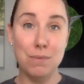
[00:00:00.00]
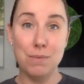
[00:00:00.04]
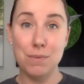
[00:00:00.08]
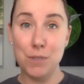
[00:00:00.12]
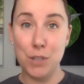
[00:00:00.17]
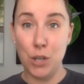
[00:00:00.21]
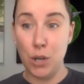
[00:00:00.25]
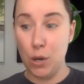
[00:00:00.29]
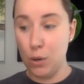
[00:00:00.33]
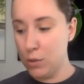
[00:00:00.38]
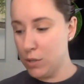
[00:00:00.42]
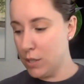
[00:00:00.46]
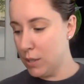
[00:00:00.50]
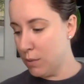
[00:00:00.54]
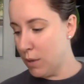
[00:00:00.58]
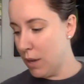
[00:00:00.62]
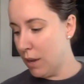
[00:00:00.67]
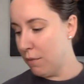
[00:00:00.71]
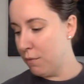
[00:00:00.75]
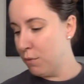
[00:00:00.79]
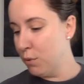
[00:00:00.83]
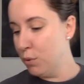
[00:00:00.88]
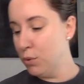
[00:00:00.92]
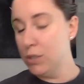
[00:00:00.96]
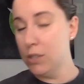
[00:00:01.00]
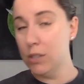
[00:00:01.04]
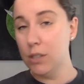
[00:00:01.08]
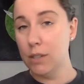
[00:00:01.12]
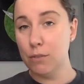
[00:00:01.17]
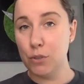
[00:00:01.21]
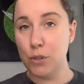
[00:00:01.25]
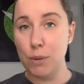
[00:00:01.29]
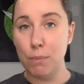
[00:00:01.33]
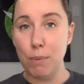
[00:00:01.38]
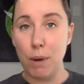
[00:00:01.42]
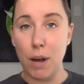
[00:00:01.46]
you know, some, a food
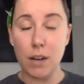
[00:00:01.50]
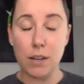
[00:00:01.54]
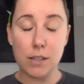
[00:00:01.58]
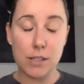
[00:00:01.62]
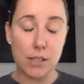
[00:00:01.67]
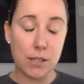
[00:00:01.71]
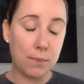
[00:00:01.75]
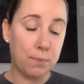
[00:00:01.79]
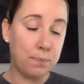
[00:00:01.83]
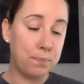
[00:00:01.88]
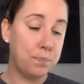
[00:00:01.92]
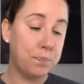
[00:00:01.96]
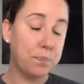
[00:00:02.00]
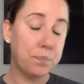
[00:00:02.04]
delivery box.